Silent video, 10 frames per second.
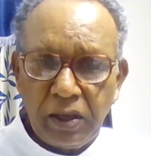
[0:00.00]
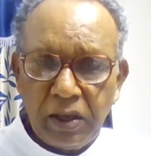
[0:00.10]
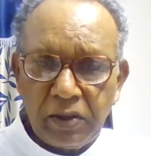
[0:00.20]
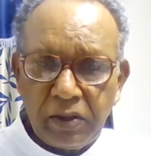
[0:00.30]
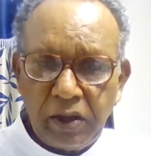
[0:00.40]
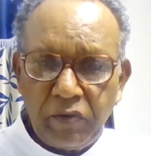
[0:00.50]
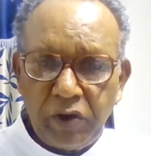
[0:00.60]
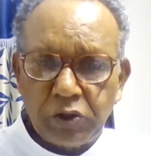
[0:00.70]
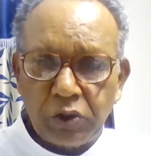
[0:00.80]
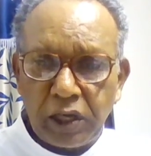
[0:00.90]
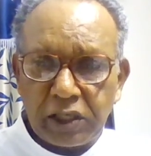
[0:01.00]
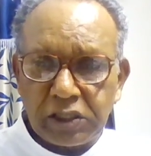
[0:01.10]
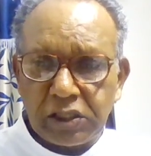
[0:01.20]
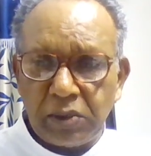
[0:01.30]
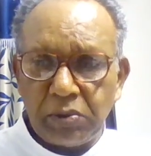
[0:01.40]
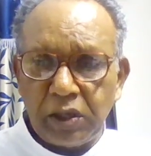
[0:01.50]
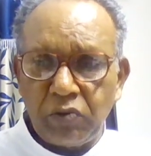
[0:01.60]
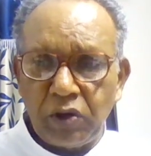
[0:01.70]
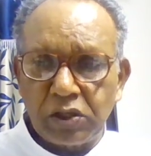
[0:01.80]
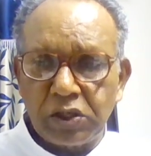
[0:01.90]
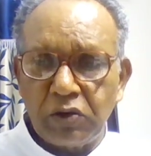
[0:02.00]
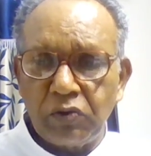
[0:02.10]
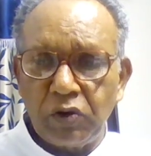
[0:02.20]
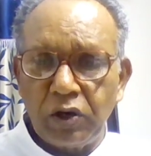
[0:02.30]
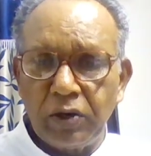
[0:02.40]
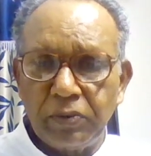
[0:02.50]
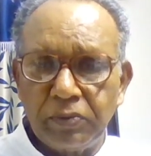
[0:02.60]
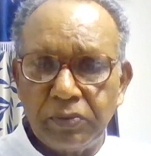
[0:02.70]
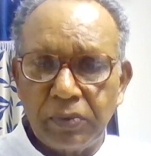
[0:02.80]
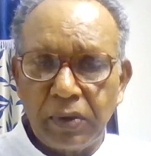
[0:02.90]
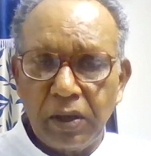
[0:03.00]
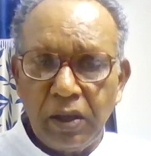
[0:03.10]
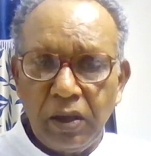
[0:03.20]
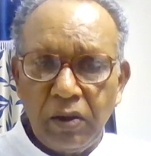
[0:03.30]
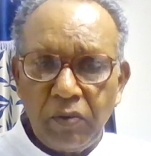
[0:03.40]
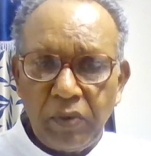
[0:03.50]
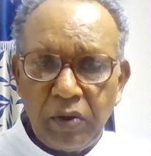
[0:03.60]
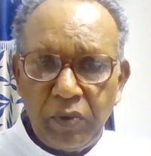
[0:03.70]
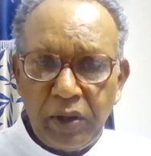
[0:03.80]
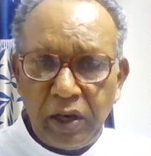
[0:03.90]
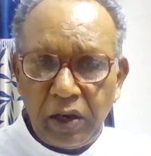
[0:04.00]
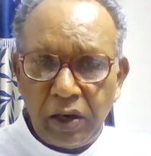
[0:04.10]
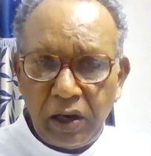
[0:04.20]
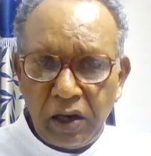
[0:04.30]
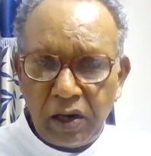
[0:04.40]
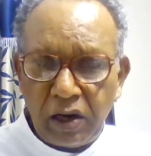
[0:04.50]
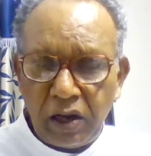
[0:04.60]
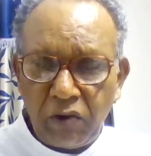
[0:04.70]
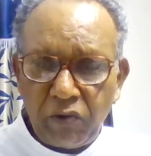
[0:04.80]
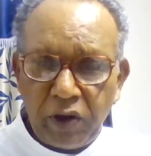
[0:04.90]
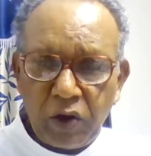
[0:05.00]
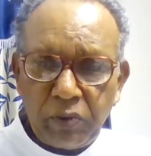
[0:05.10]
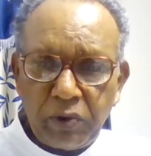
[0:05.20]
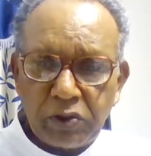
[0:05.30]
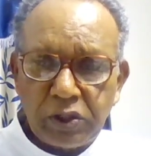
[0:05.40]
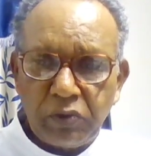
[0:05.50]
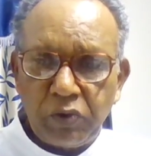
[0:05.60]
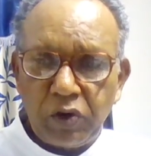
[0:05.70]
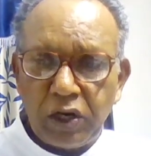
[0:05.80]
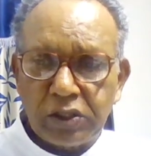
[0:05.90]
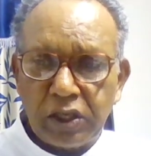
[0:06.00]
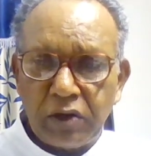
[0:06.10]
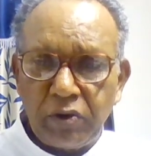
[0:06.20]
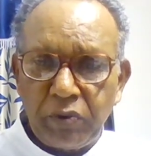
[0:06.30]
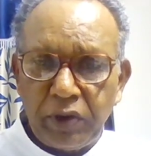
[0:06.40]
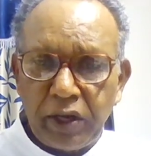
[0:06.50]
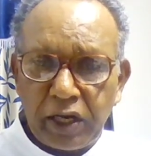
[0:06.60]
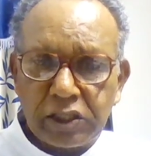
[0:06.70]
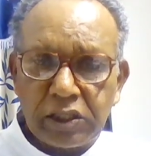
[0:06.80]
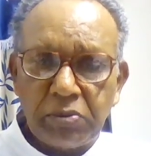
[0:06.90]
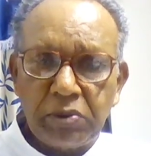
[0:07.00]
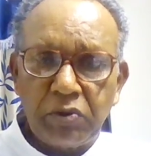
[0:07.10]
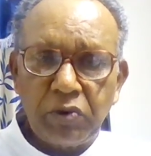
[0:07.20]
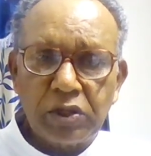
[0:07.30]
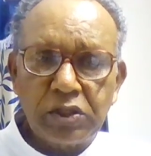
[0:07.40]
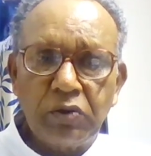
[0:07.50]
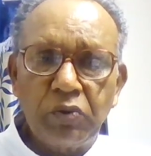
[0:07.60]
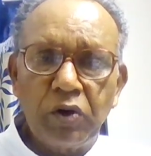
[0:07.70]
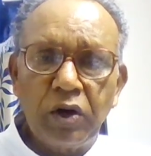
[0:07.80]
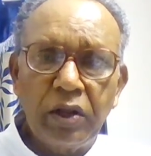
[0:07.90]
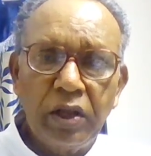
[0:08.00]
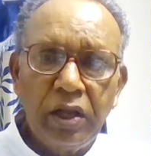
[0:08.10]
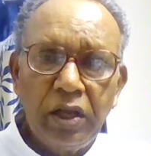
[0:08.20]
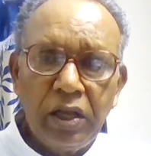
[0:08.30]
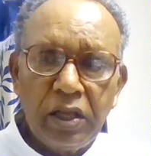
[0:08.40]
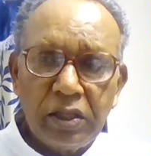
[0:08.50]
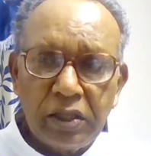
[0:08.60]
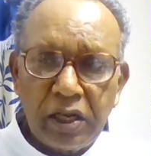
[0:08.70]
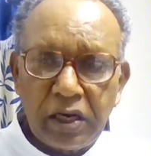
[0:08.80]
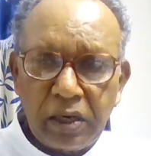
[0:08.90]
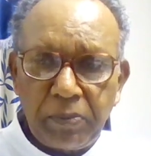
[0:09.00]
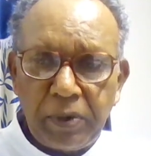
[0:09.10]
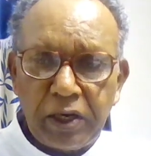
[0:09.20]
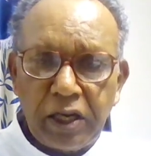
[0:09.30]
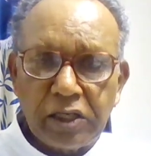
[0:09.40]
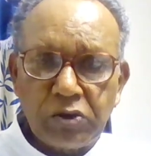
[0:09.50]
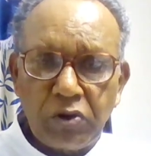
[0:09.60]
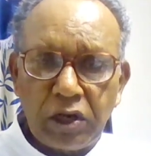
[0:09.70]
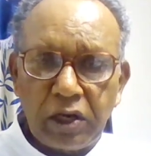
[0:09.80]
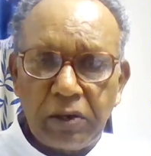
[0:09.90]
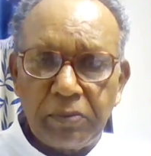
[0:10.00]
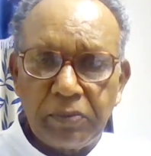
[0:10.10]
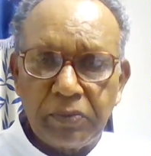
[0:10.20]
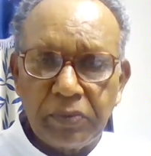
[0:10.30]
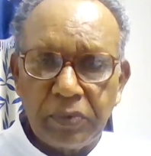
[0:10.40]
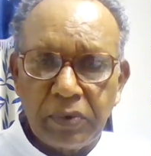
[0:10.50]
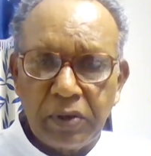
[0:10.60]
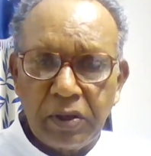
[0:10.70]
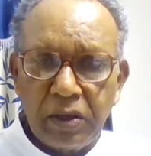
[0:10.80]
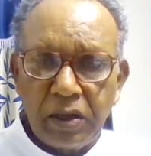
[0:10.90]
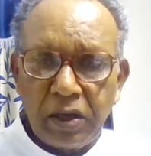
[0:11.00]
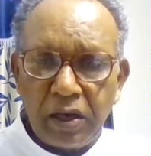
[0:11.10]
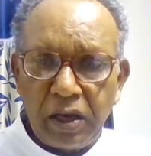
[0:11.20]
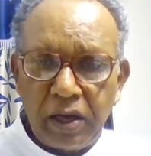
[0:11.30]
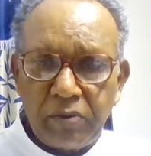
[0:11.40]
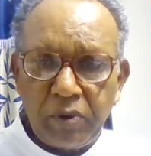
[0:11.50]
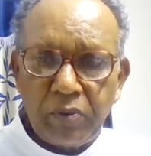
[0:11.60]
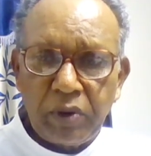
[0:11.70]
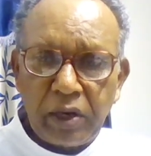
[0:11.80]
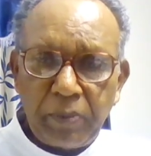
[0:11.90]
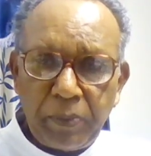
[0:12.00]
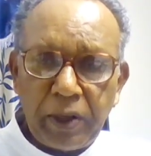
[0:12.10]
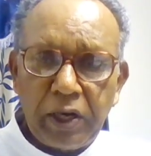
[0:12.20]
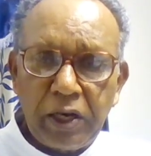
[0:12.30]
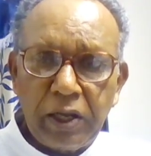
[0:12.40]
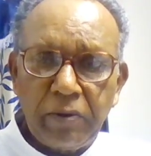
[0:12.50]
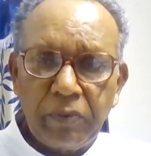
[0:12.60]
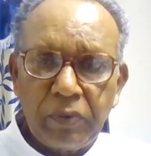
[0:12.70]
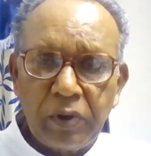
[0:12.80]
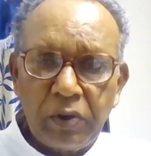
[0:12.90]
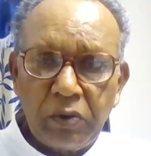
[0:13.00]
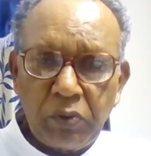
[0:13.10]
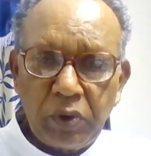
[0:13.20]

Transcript: Then we should accept that we are sinful. When we are aware of our sinfulness and when we accept that we are sinful, then repentance will come. And when we repent, we are